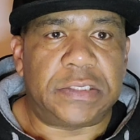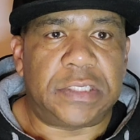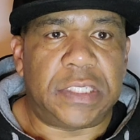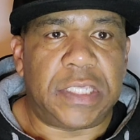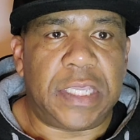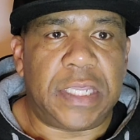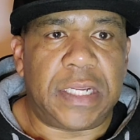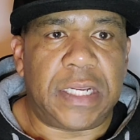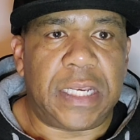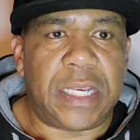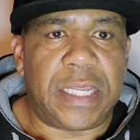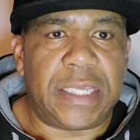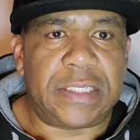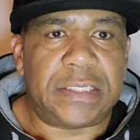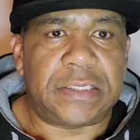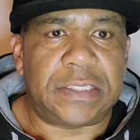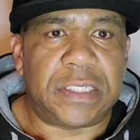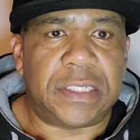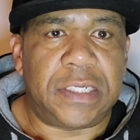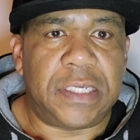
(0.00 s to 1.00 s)
us to get a
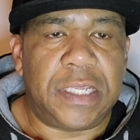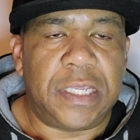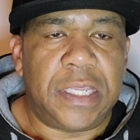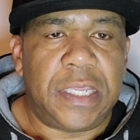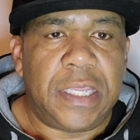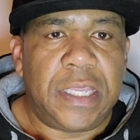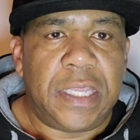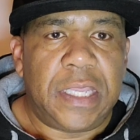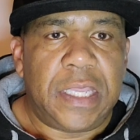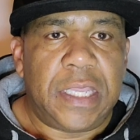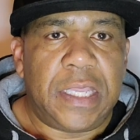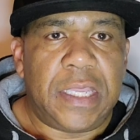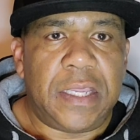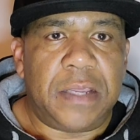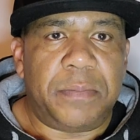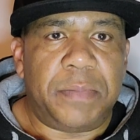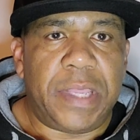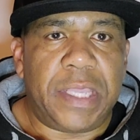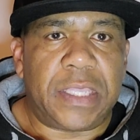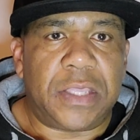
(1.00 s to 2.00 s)
lesson,
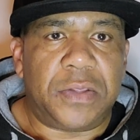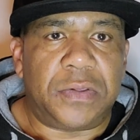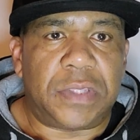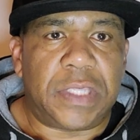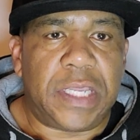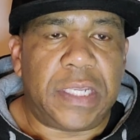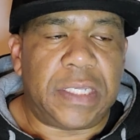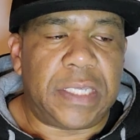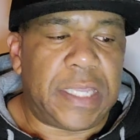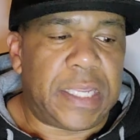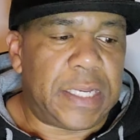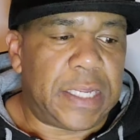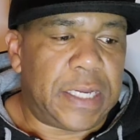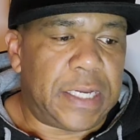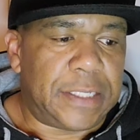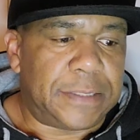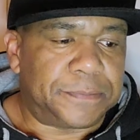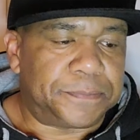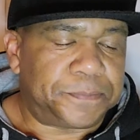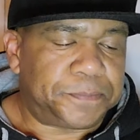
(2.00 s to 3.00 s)
he'll make you think that
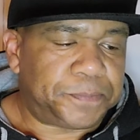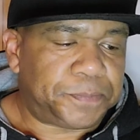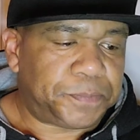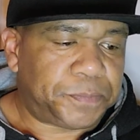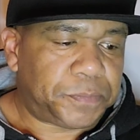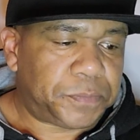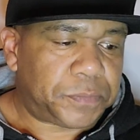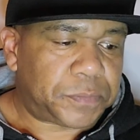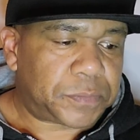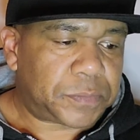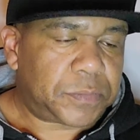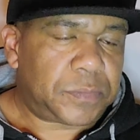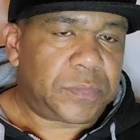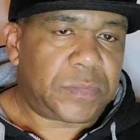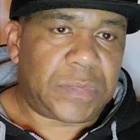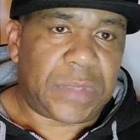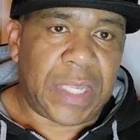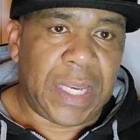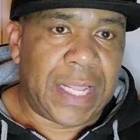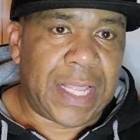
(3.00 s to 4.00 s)
um
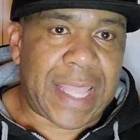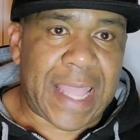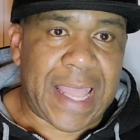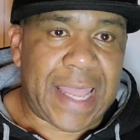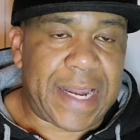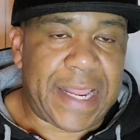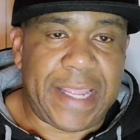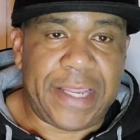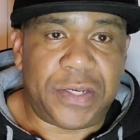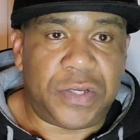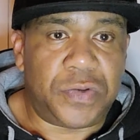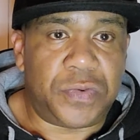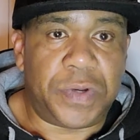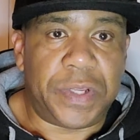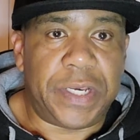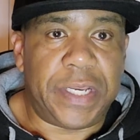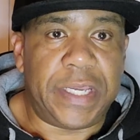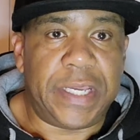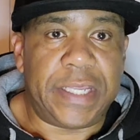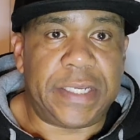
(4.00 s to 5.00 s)
God ain't
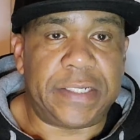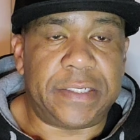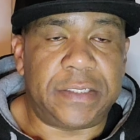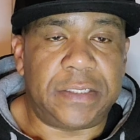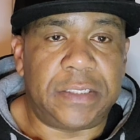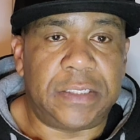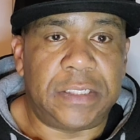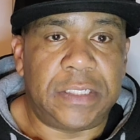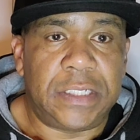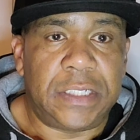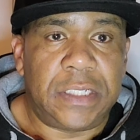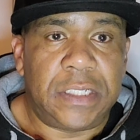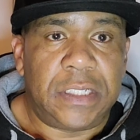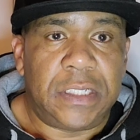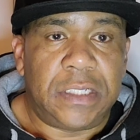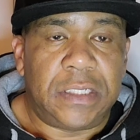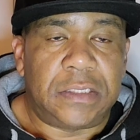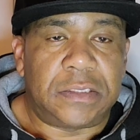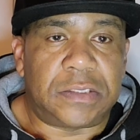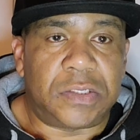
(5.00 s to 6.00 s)
doing nothing.
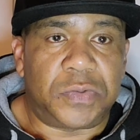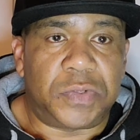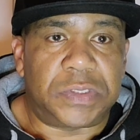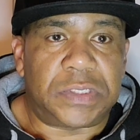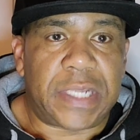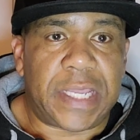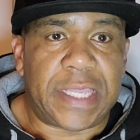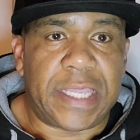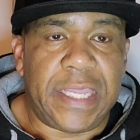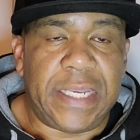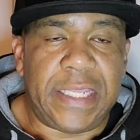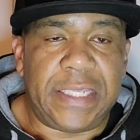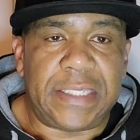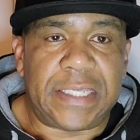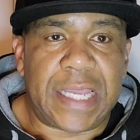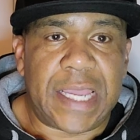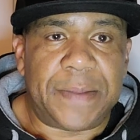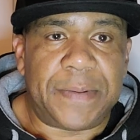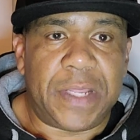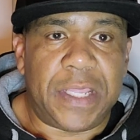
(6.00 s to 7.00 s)
So it's like
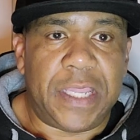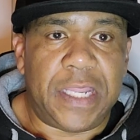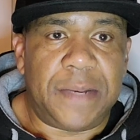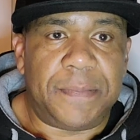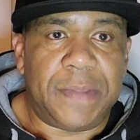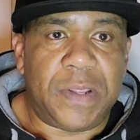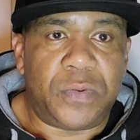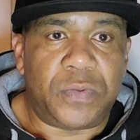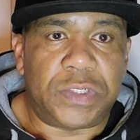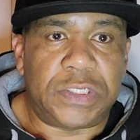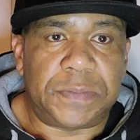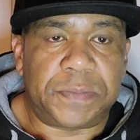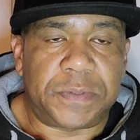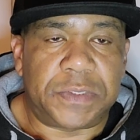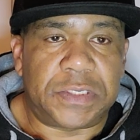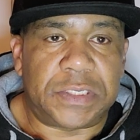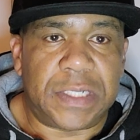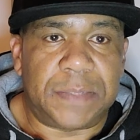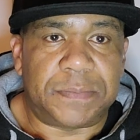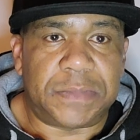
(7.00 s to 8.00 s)
anytime the enemy
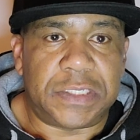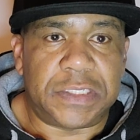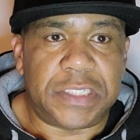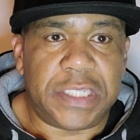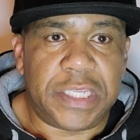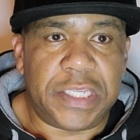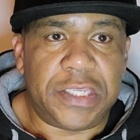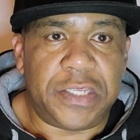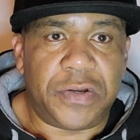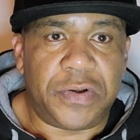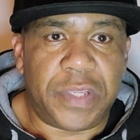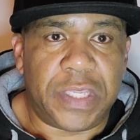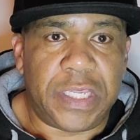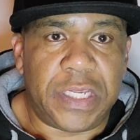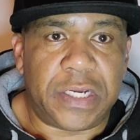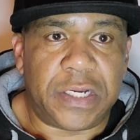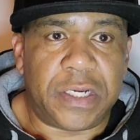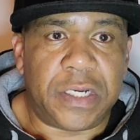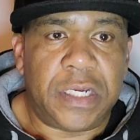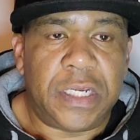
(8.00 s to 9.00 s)
whispers something in your
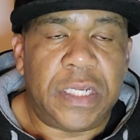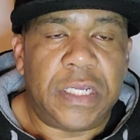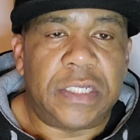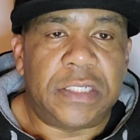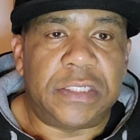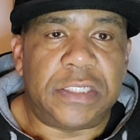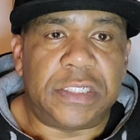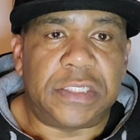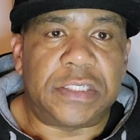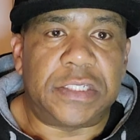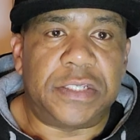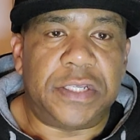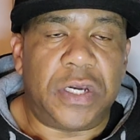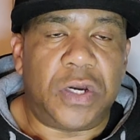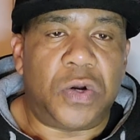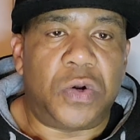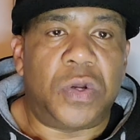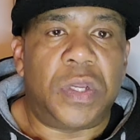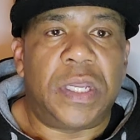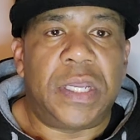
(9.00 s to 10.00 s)
ear, just
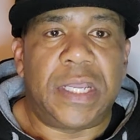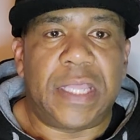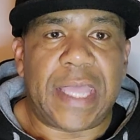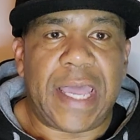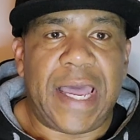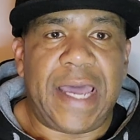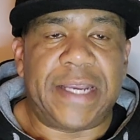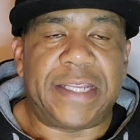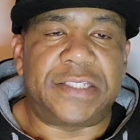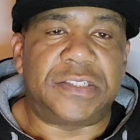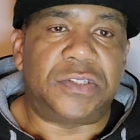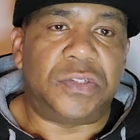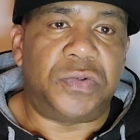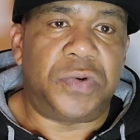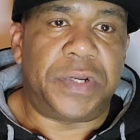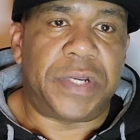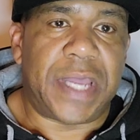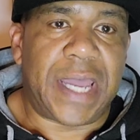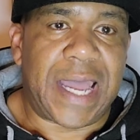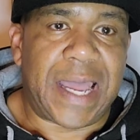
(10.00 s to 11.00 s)
know God is
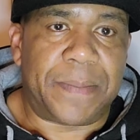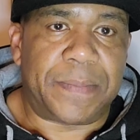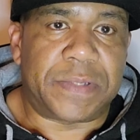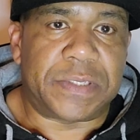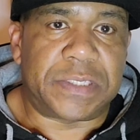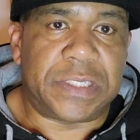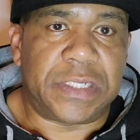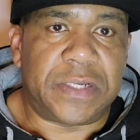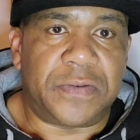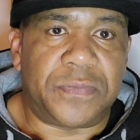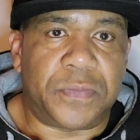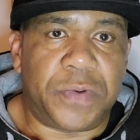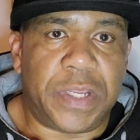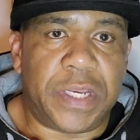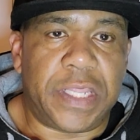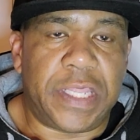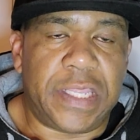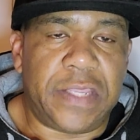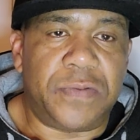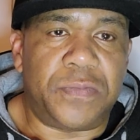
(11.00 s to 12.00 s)
doing the opposite of
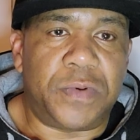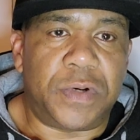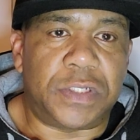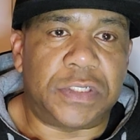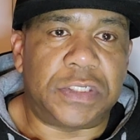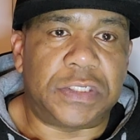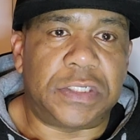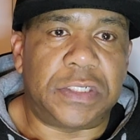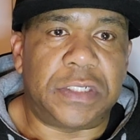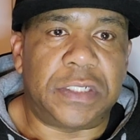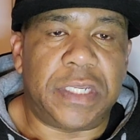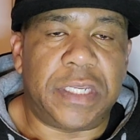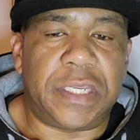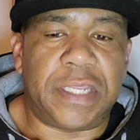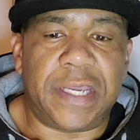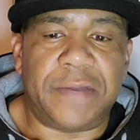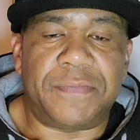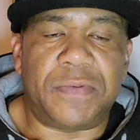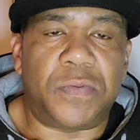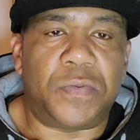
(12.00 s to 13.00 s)
what he wants the
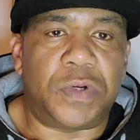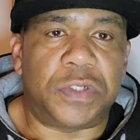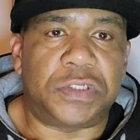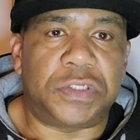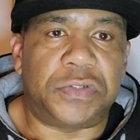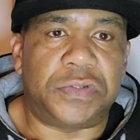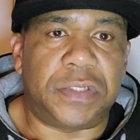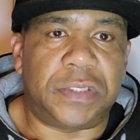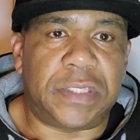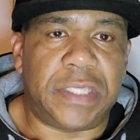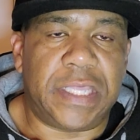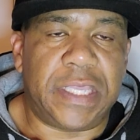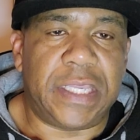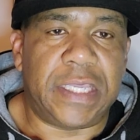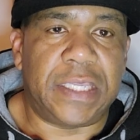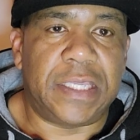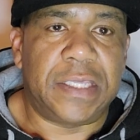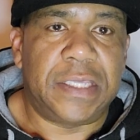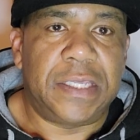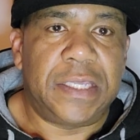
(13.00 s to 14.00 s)
devil wants you to
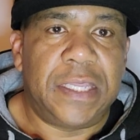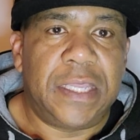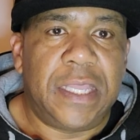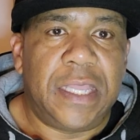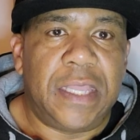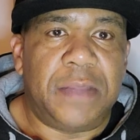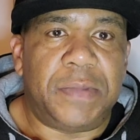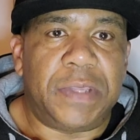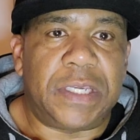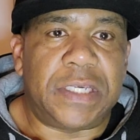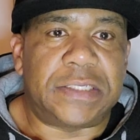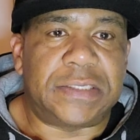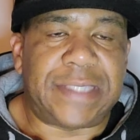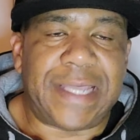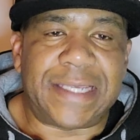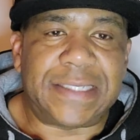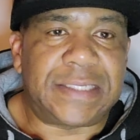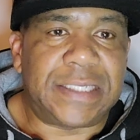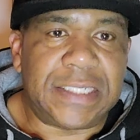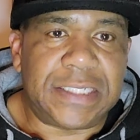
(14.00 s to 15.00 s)
think. Because
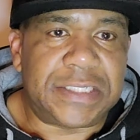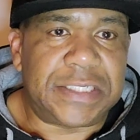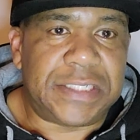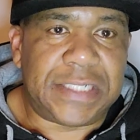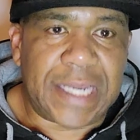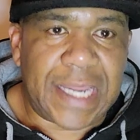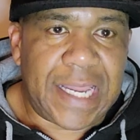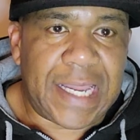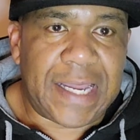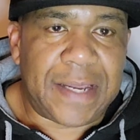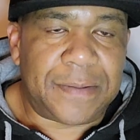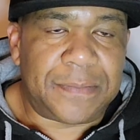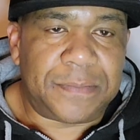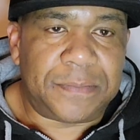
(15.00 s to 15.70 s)
that's his job.